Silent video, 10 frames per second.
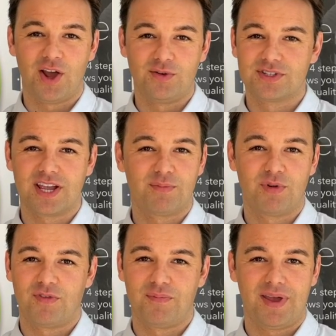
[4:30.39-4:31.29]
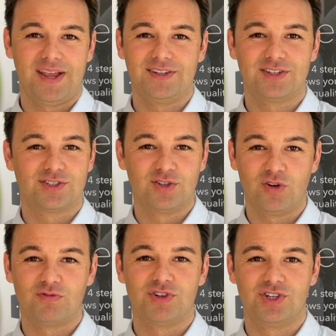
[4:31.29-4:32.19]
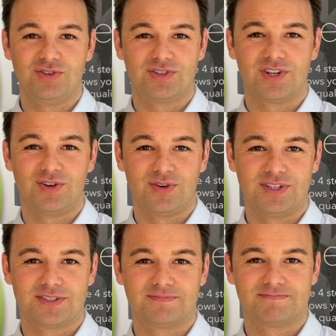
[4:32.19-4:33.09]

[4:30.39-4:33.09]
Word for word: No, soundproofing paint does not reduce the noise.